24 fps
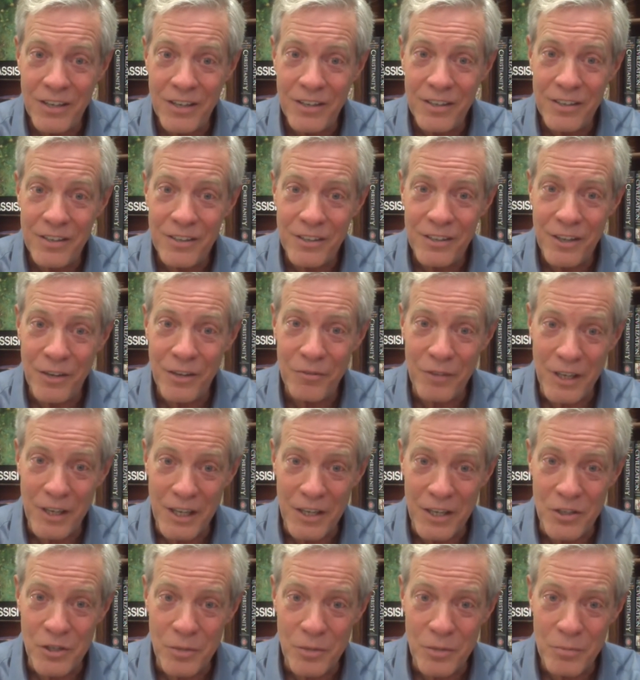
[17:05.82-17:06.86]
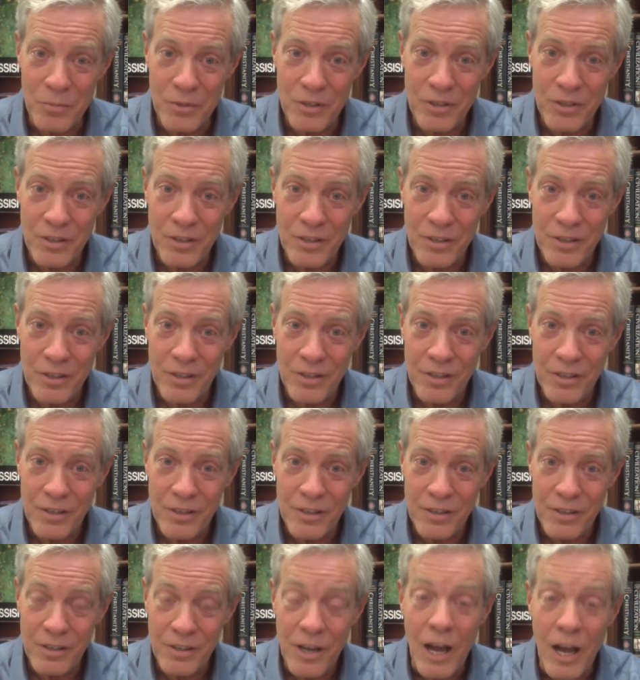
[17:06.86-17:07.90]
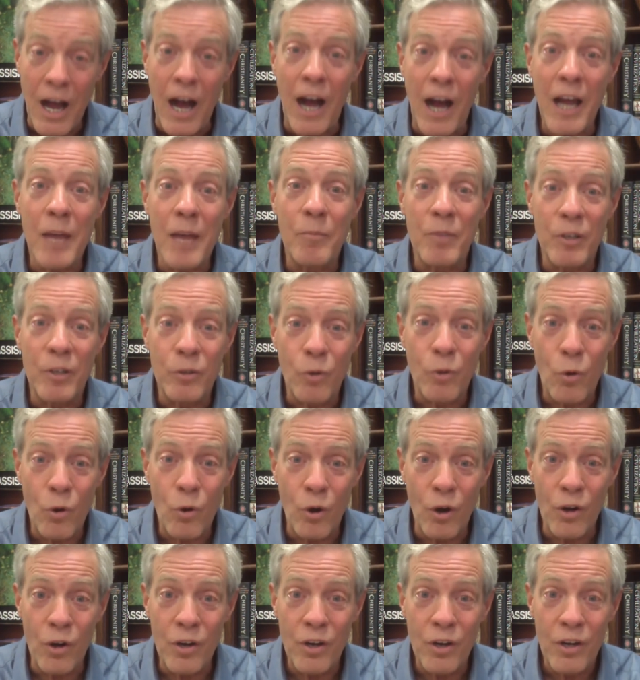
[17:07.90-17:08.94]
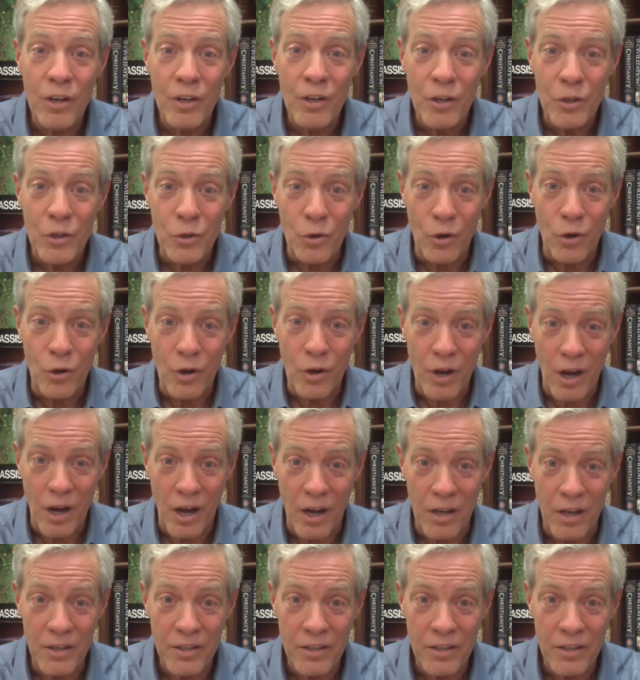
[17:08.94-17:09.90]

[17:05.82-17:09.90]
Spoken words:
of Egypt. I am the Lord your God.